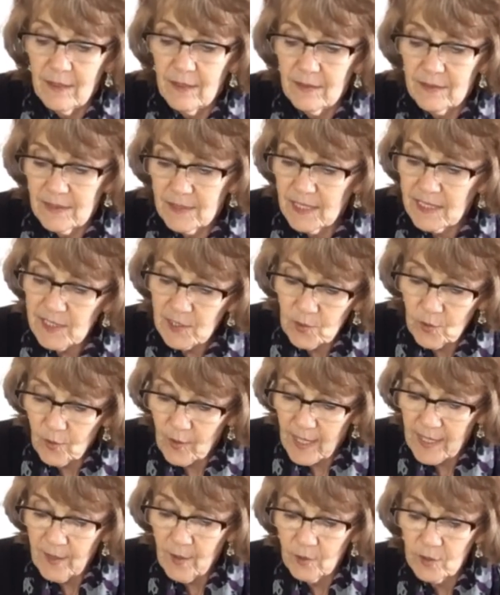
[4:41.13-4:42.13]
the store
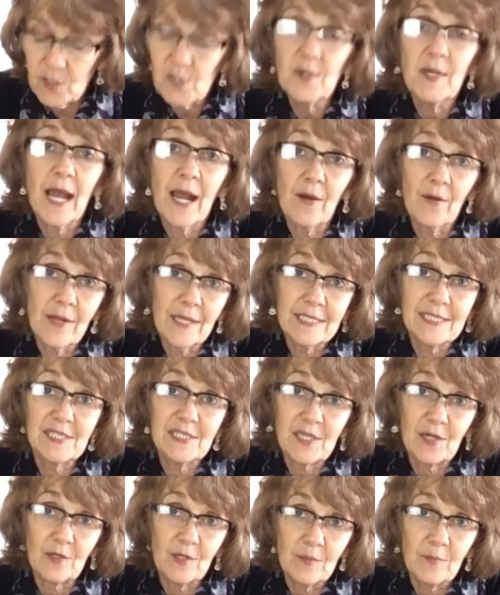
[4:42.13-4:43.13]
I go to now has
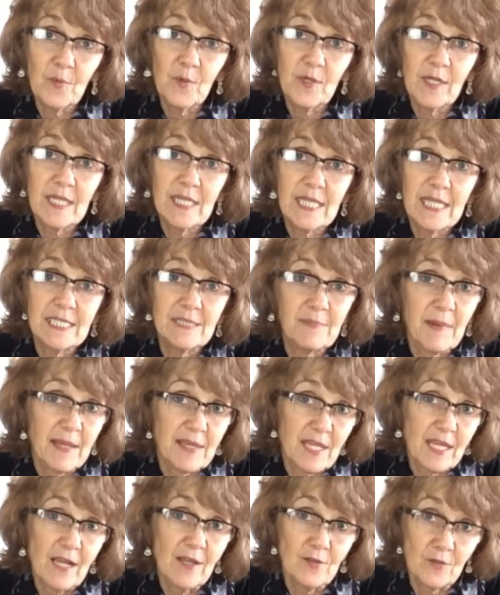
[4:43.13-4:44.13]
started putting these by
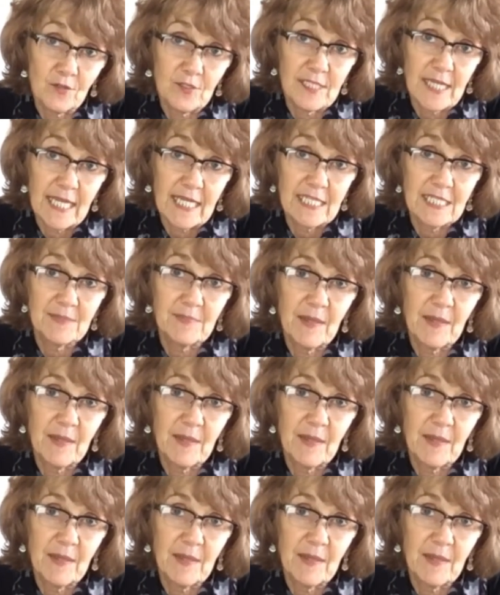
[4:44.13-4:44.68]
the other dates,